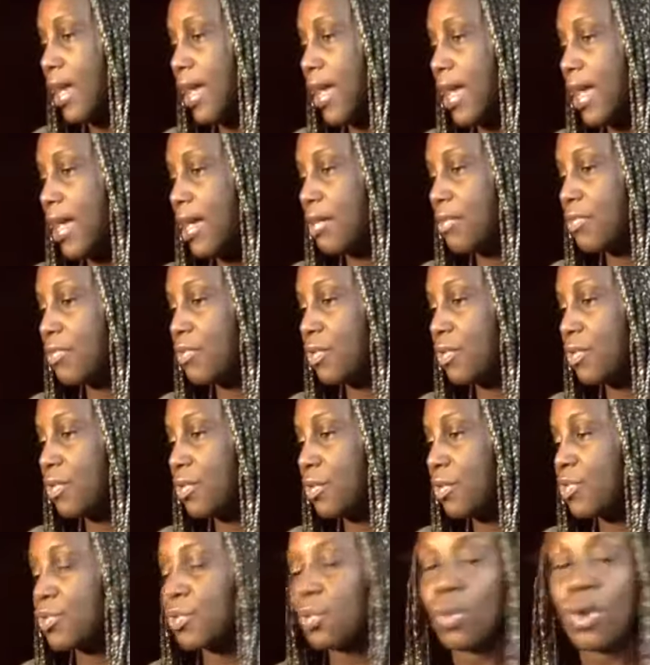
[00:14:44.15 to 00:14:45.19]
And for
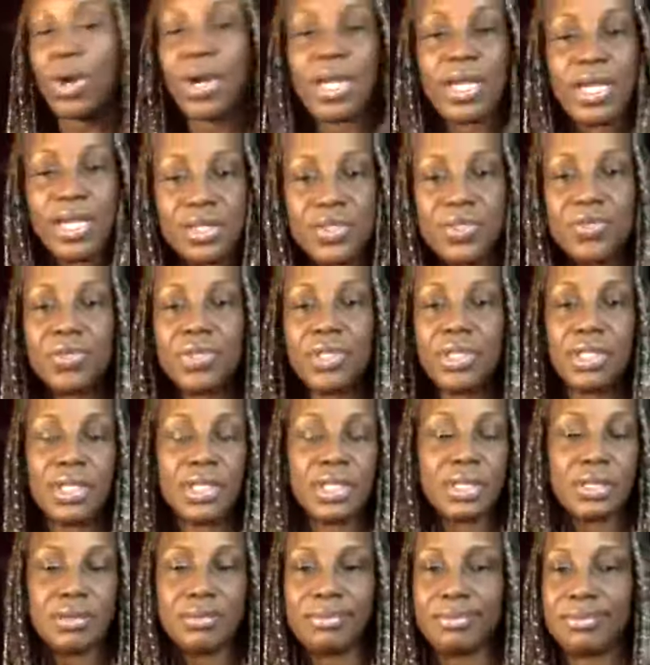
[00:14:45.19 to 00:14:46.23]
those who are
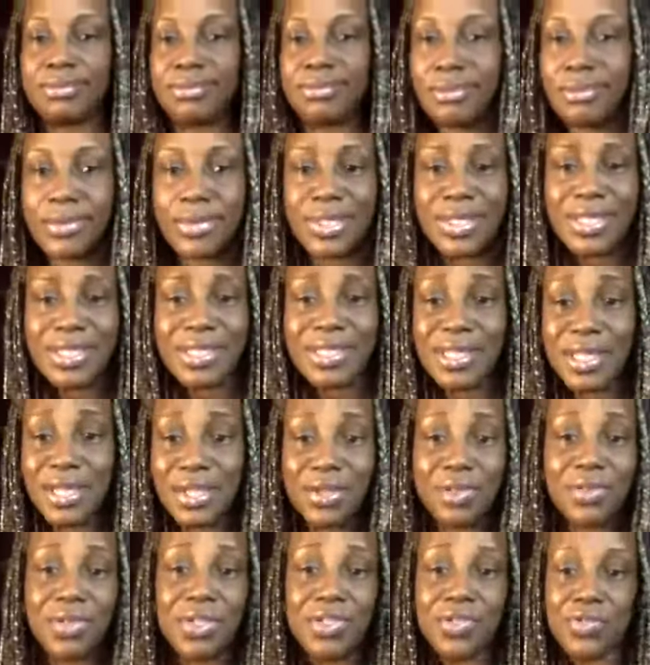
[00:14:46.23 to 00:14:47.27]
interested, just say
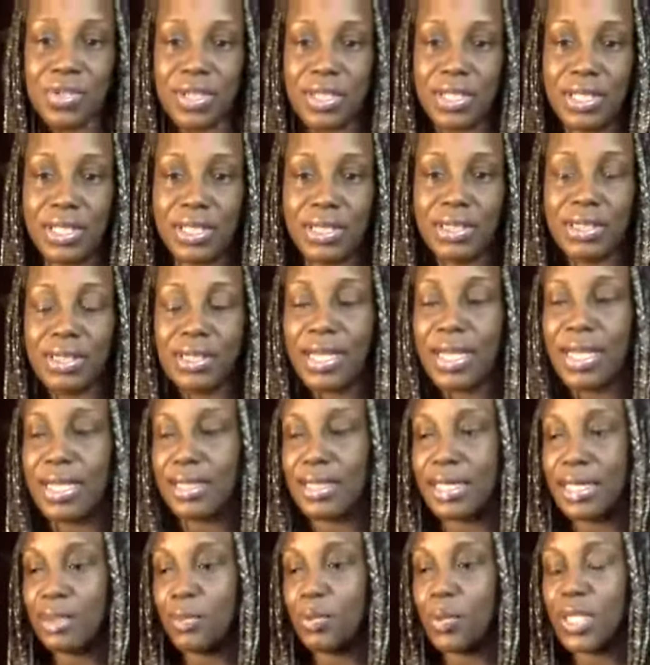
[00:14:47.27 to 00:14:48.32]
you're interested,
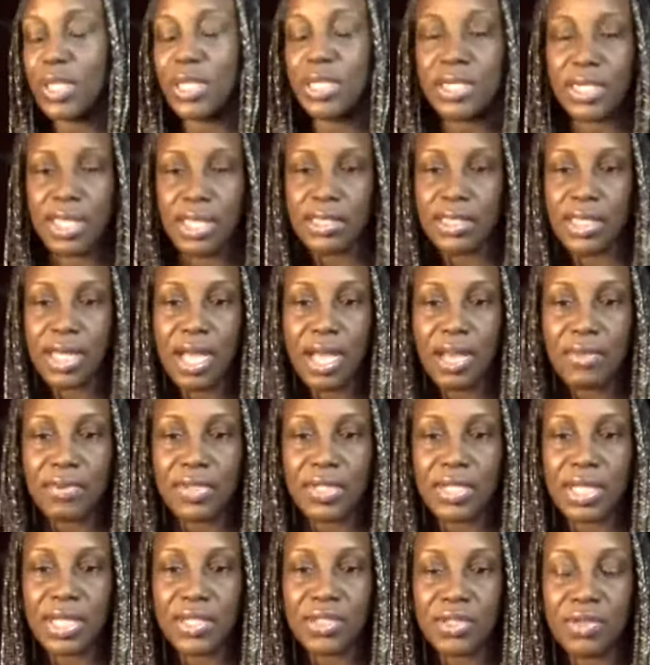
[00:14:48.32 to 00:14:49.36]
and then we can take the
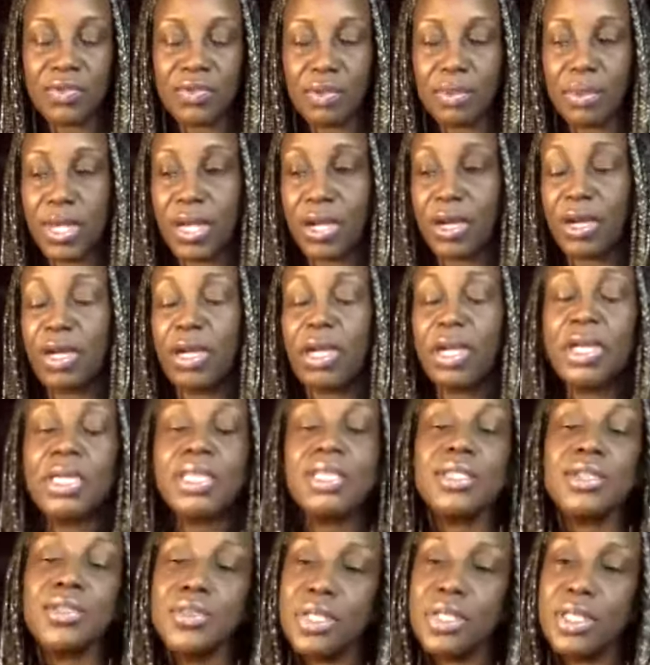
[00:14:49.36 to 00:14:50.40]
conversation from there.
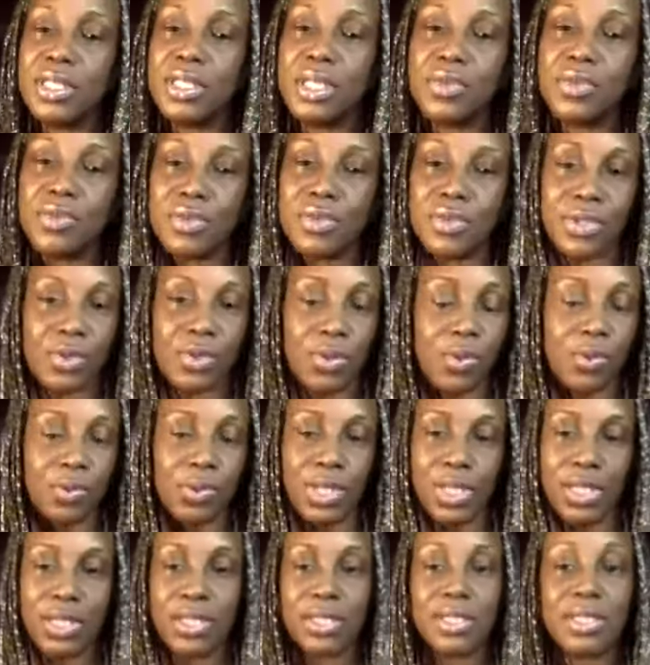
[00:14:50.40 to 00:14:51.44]
Serious inquiries
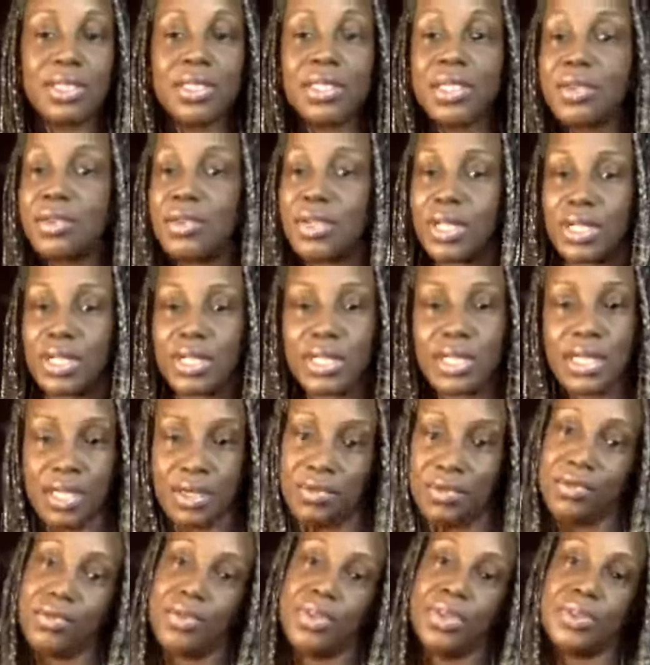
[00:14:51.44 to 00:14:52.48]
only, serious
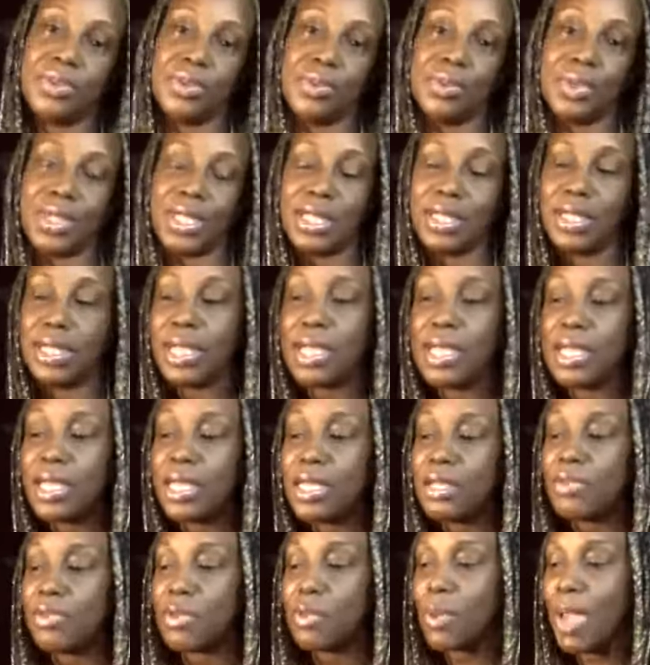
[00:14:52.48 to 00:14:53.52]
inquiries only.
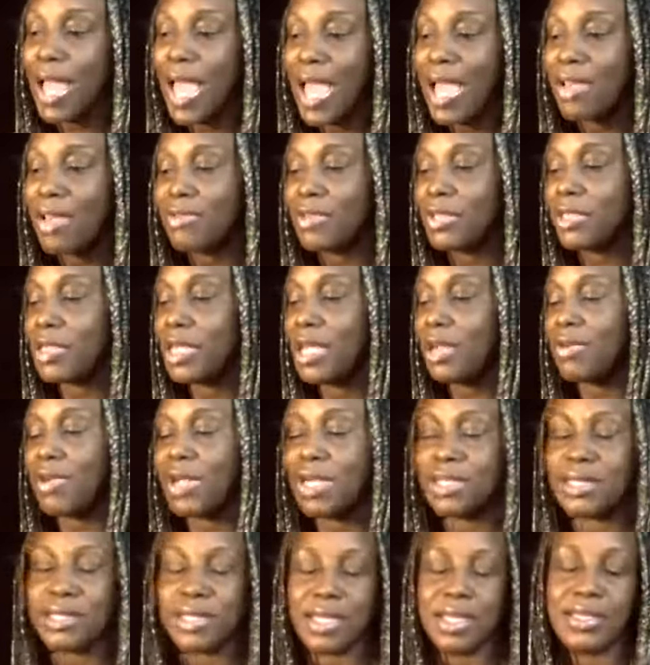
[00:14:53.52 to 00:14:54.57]
And if you have the
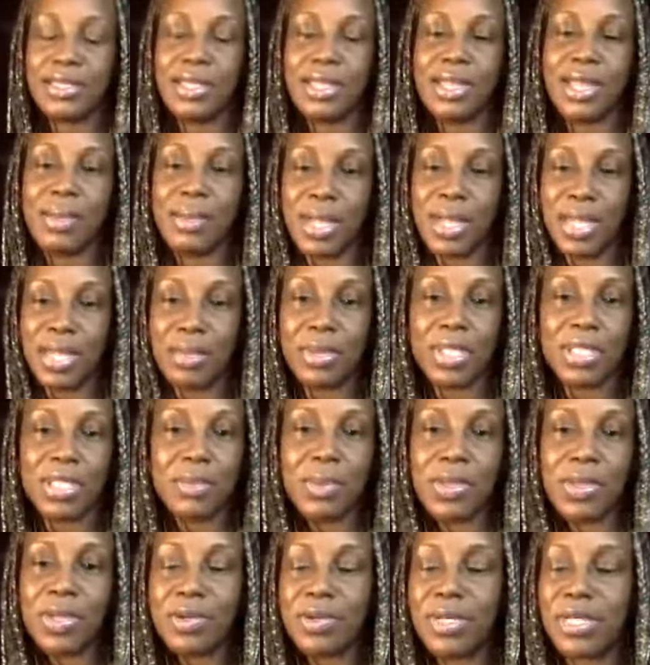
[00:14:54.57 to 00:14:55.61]
direct sales and MLM
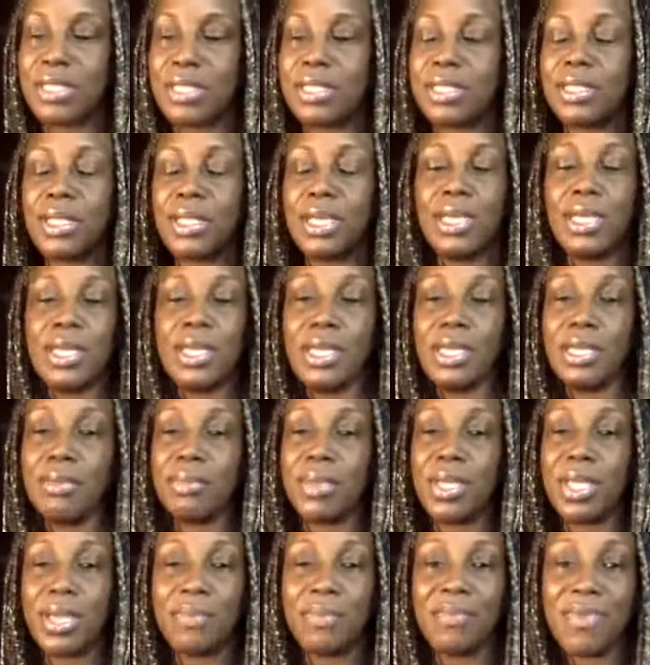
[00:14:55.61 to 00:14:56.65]
experience, hit
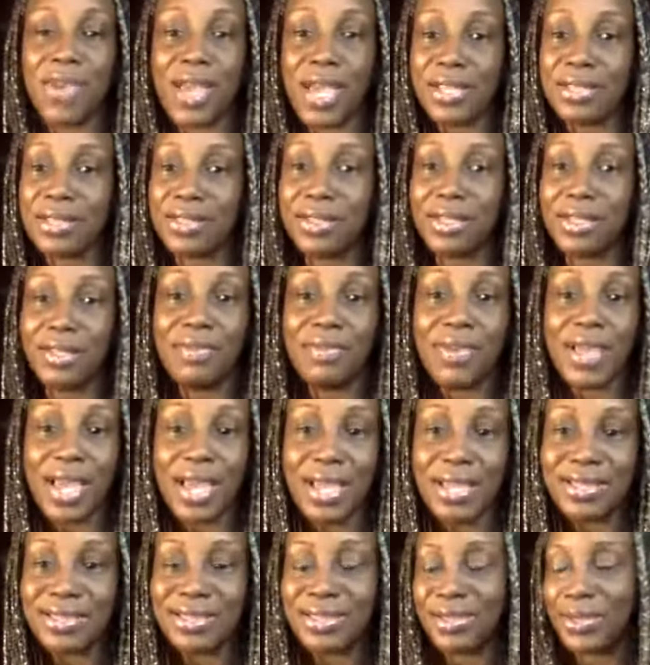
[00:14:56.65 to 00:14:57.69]
me up faster than
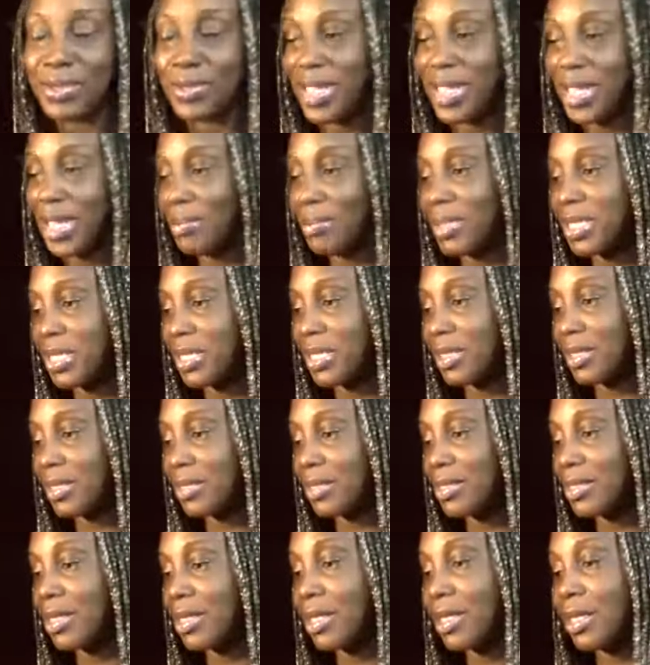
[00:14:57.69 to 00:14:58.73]
fast, okay?
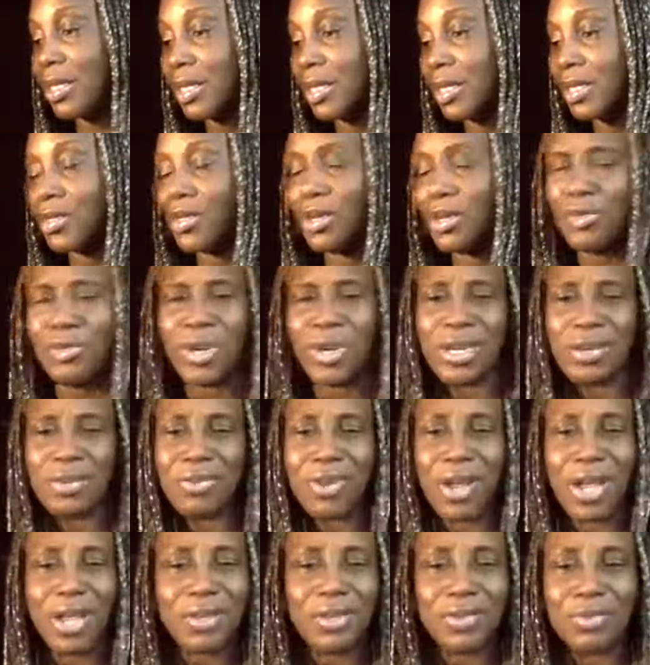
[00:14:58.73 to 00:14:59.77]
Because you're ready to
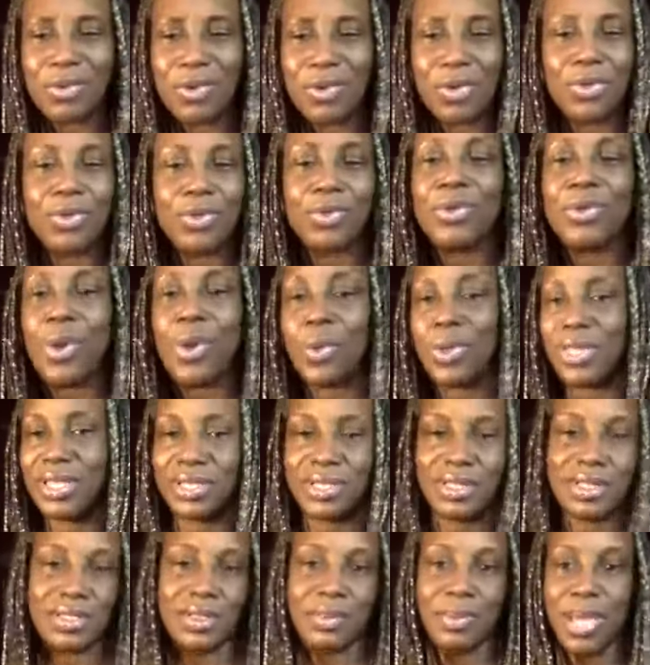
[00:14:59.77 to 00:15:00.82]
rock and roll. You know what
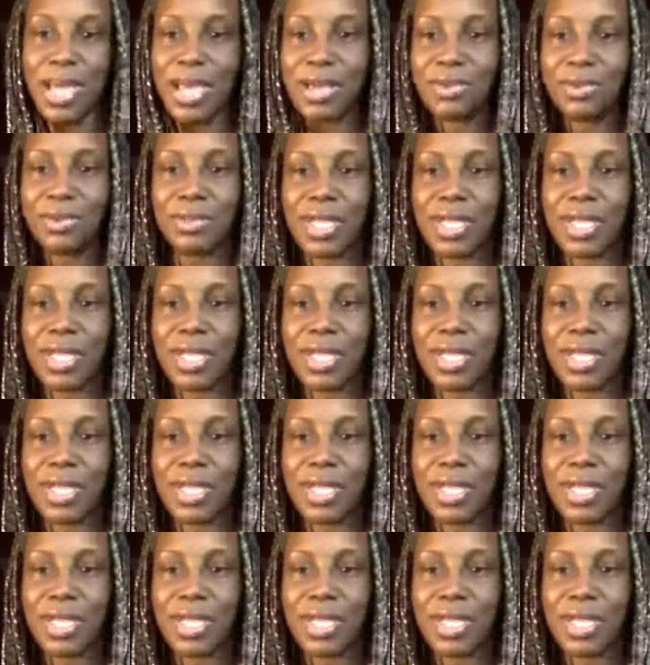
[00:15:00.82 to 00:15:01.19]
this is about.